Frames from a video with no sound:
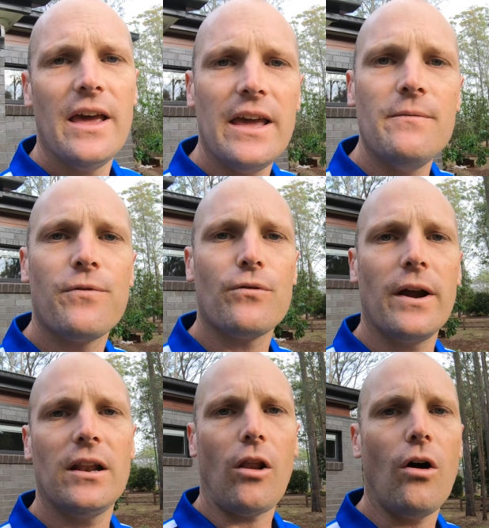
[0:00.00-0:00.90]

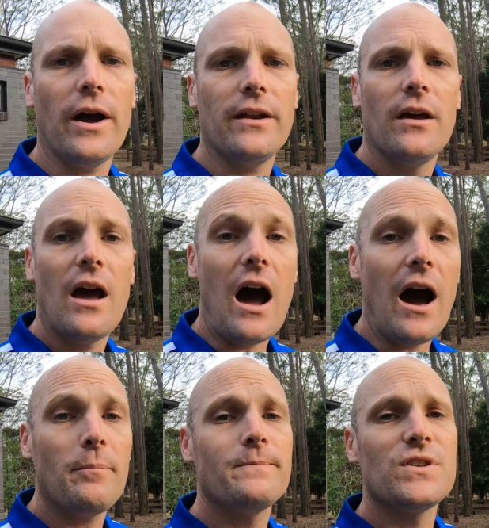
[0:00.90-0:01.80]
infrared light
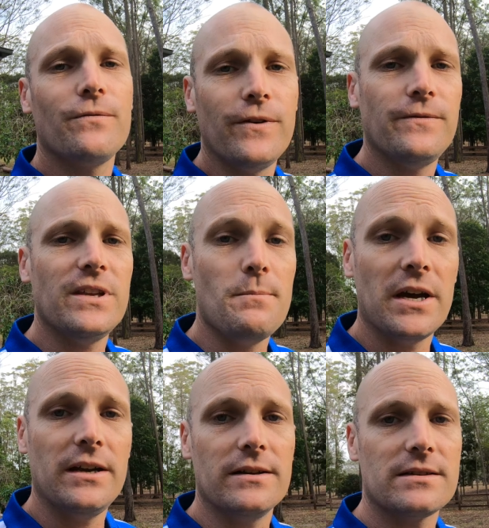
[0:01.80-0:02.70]
up to 50
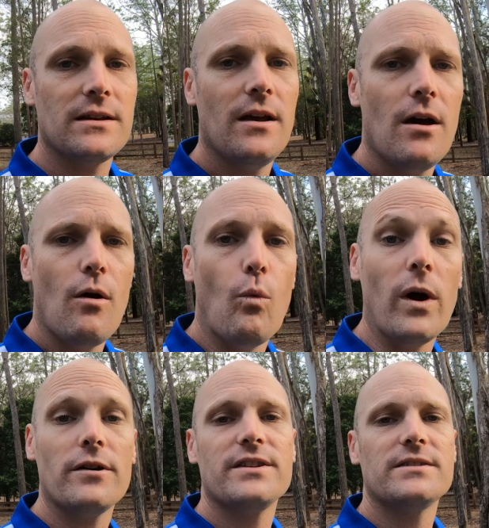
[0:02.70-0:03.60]
meters,
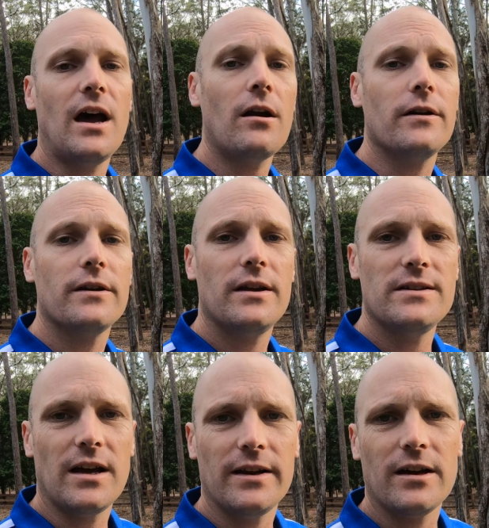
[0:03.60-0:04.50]
whereas a turret
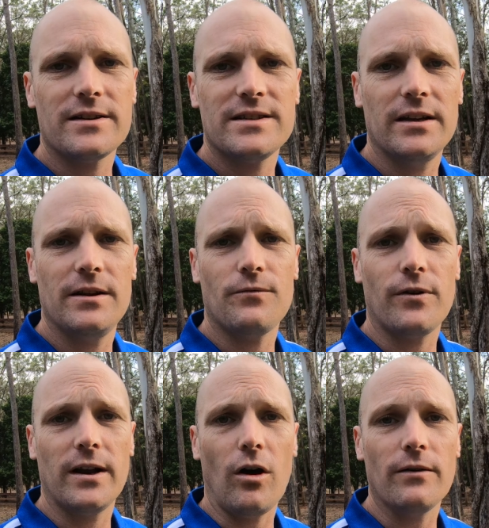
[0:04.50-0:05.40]
is only going to send
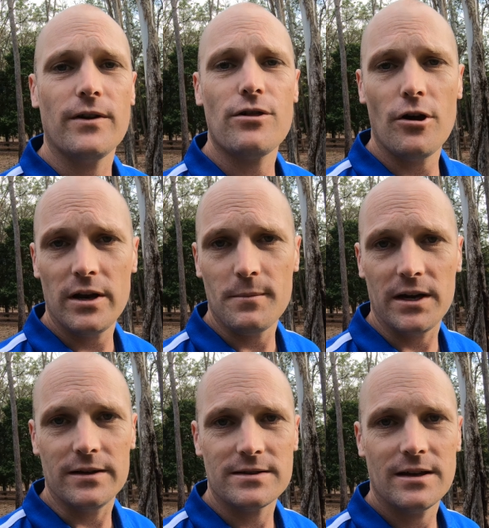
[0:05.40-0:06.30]
infrared light for 30
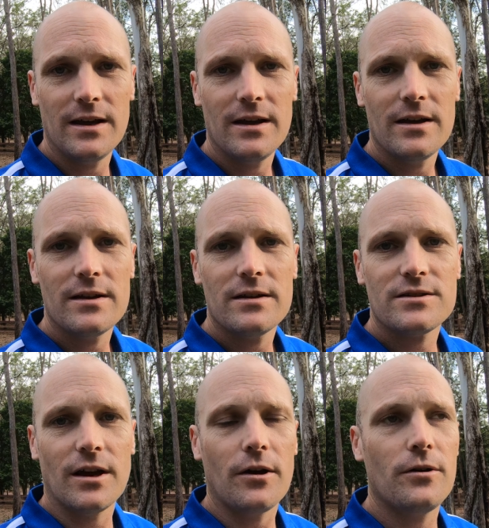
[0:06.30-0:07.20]
meters.
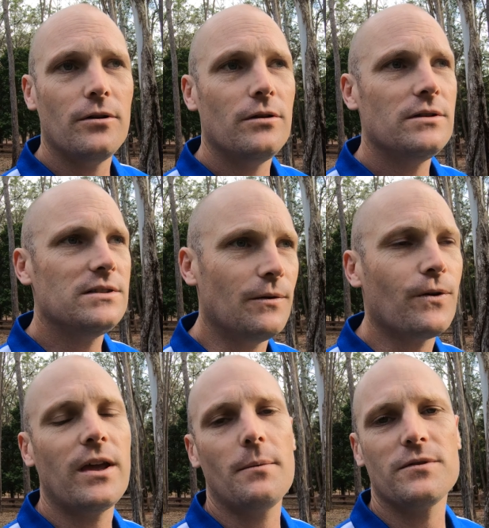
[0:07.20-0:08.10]
So
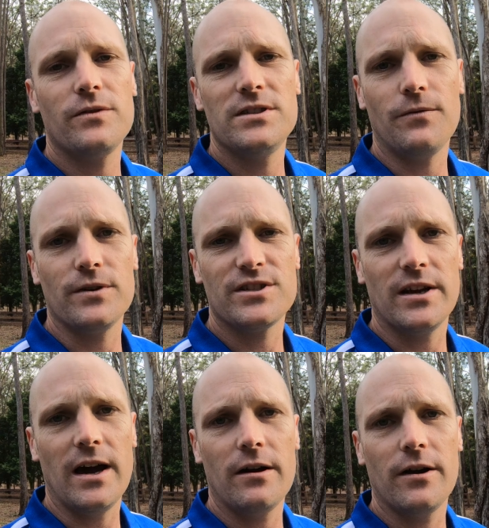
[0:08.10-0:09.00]
different cameras for different
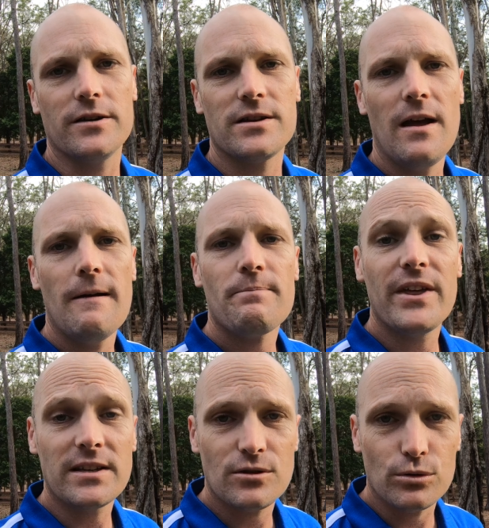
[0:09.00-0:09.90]
scenarios.
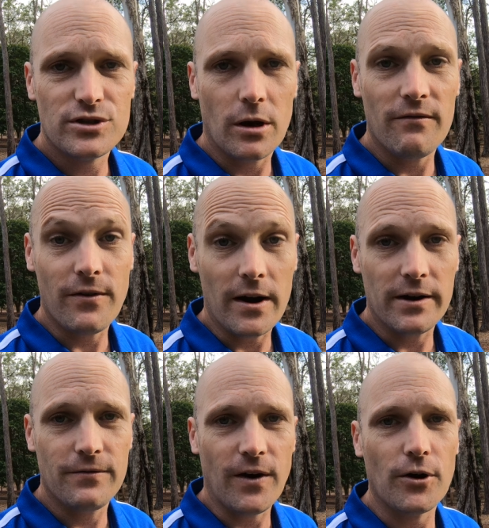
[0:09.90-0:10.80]
That's also a very
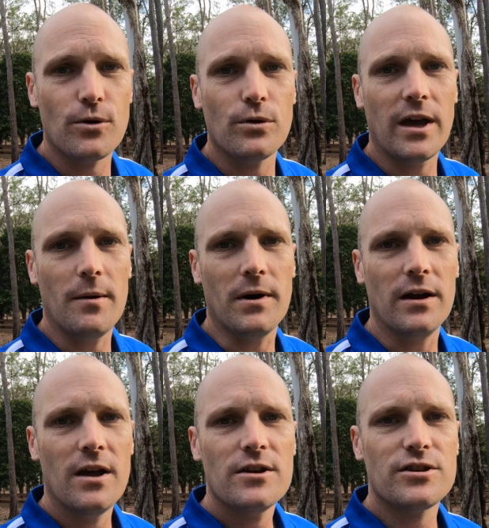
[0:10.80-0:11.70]
focal camera,
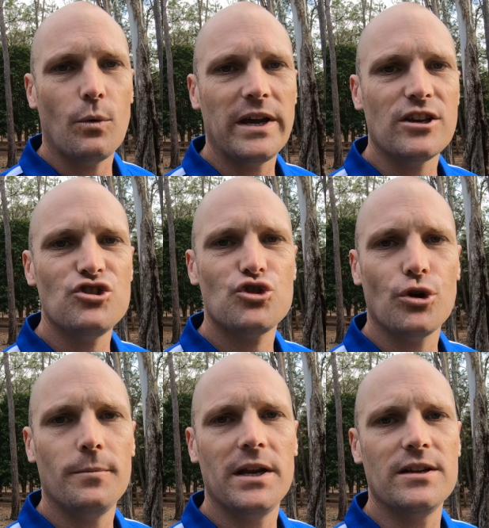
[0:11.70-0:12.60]
so we can
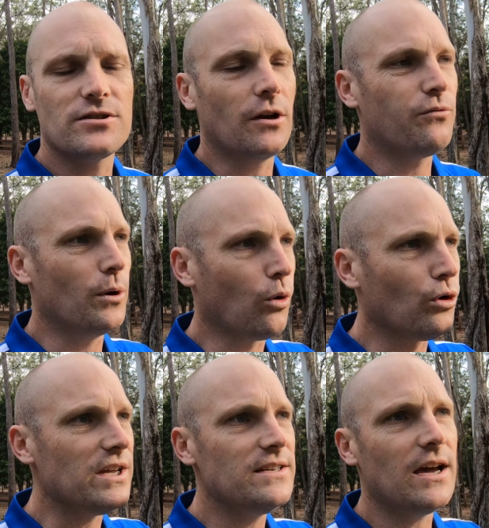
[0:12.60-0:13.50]
zoom it in. So if we're
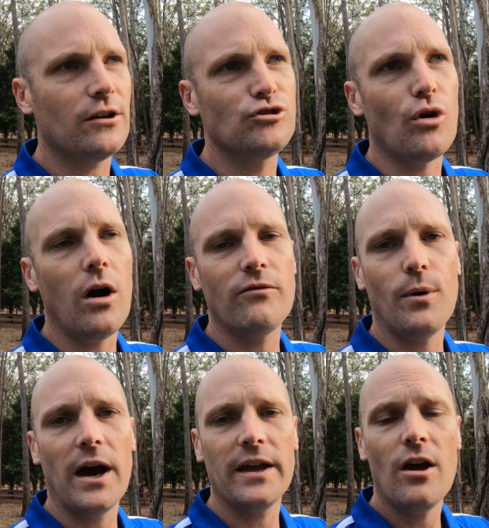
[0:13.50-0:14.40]
looking down a
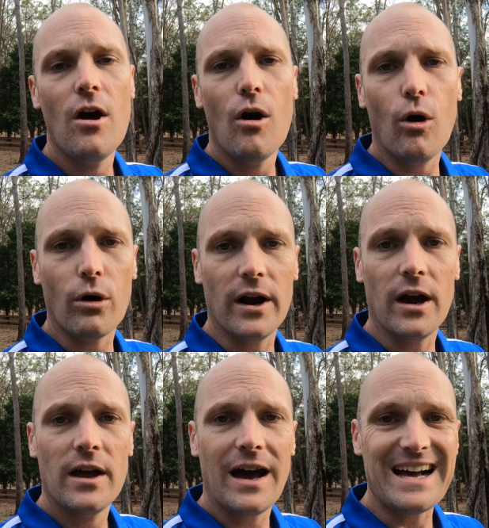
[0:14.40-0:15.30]
driveway or
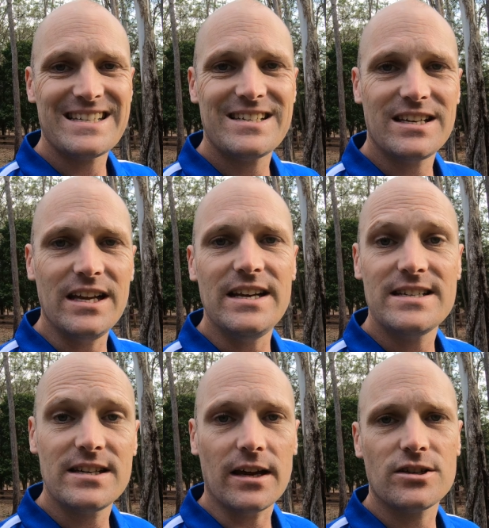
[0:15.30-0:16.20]
a skinny
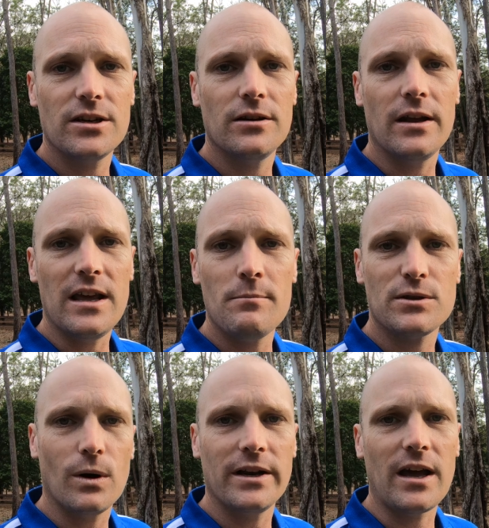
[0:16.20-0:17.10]
section in
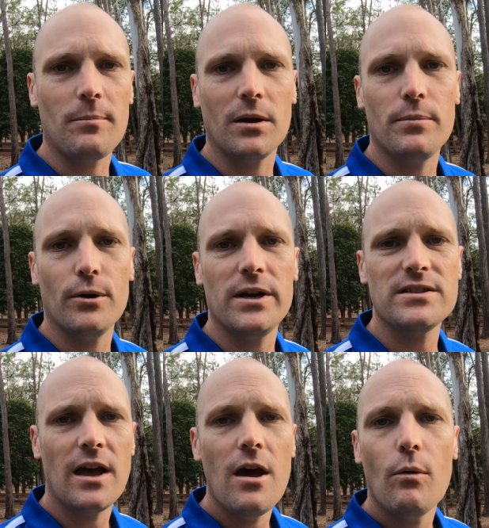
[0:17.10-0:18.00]
between a couple of
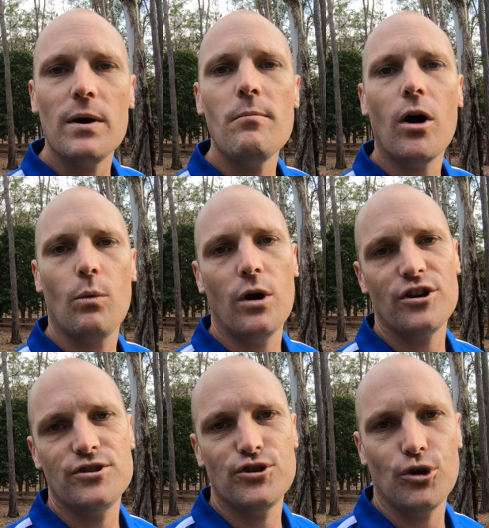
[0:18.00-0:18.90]
buildings, we might want
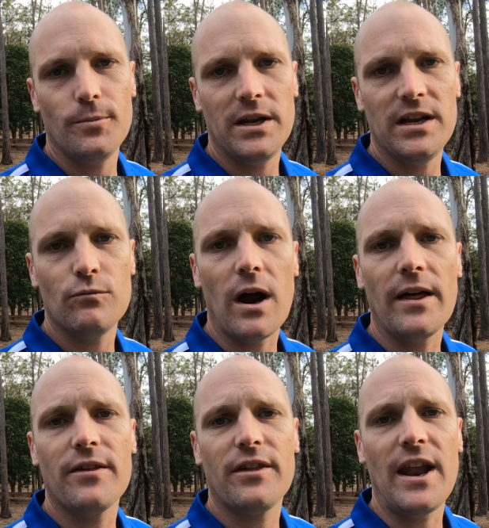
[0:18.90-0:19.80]
to zoom it in
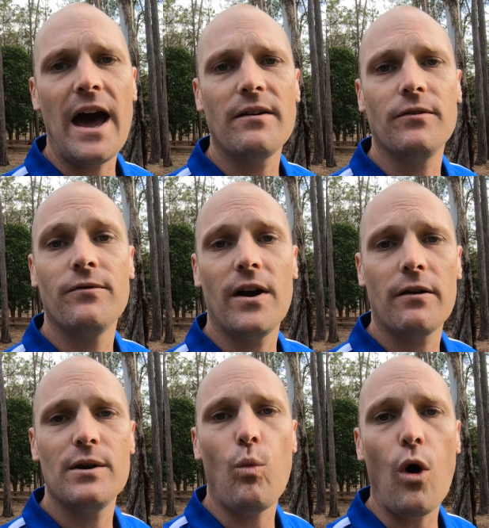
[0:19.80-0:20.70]
rather than have a
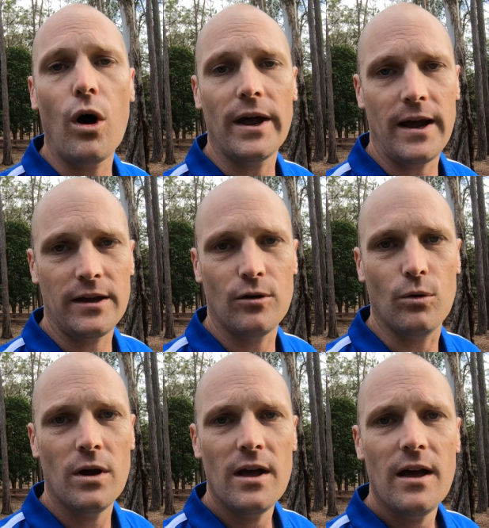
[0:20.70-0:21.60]
very wide
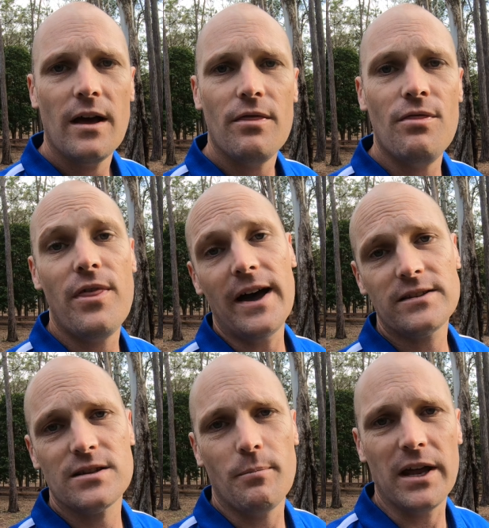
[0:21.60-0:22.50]
angle. And
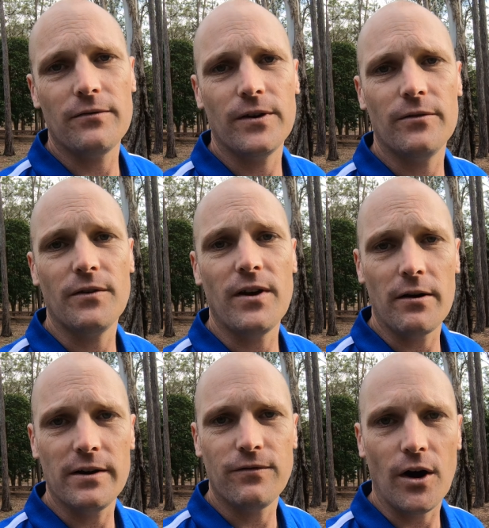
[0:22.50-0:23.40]
that's the benefit of a
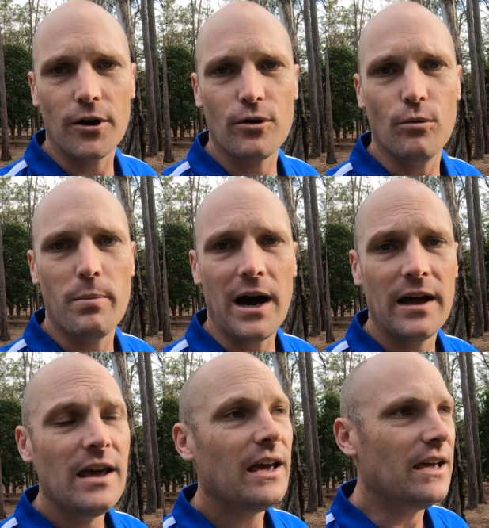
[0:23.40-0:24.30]
very focal. But
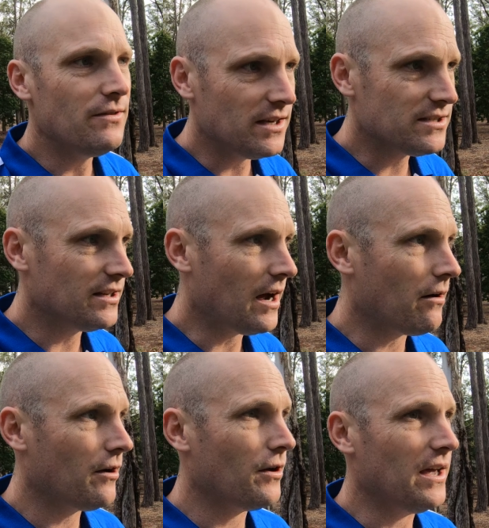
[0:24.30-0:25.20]
in this
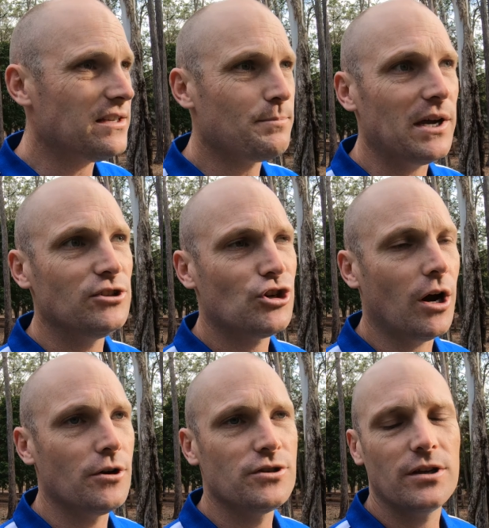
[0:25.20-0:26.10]
scenario, it's been
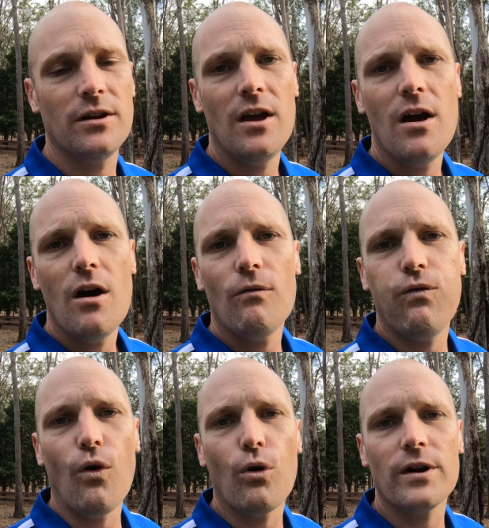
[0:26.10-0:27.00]
chosen
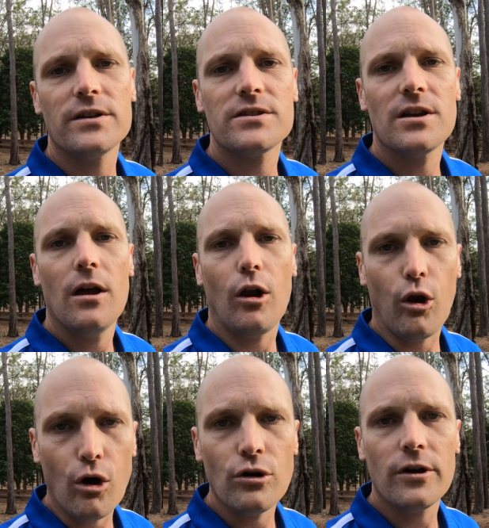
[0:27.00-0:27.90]
for its
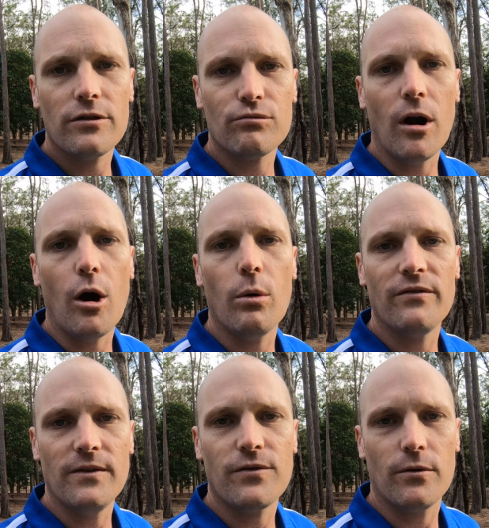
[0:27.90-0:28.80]
longer throw of
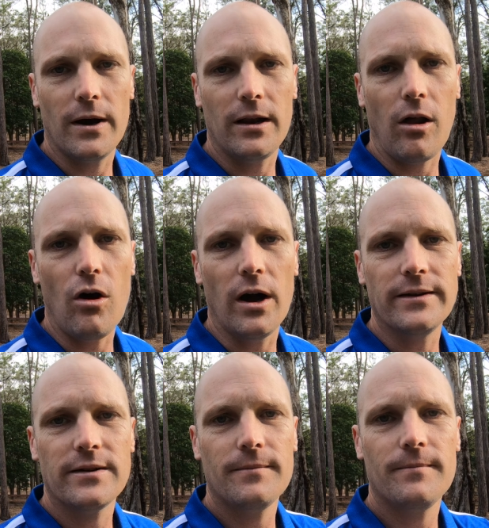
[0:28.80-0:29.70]
infrared light.